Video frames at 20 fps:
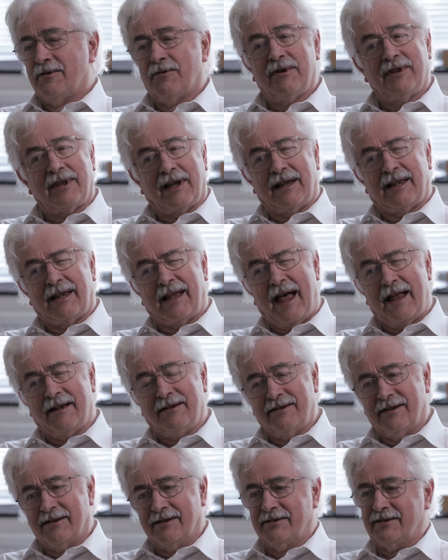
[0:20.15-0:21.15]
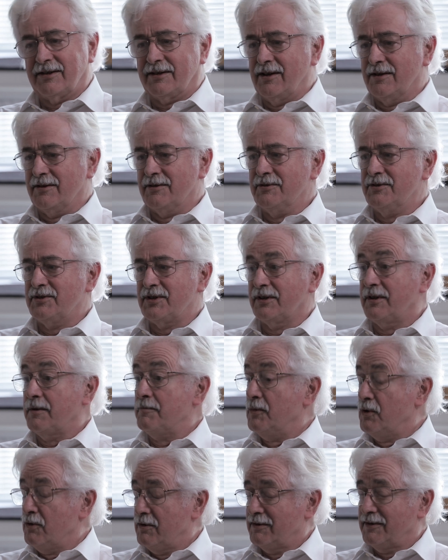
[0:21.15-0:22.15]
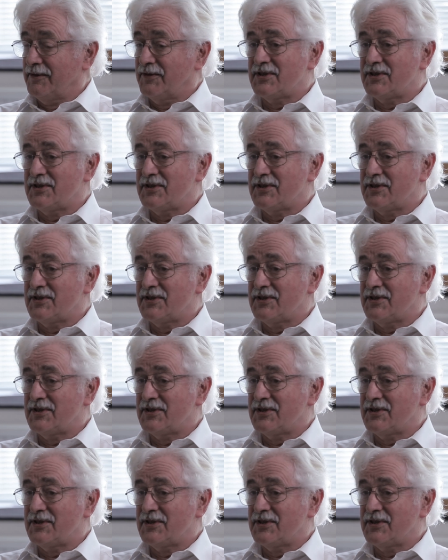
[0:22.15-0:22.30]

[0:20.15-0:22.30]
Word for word: with a lander to go to the moon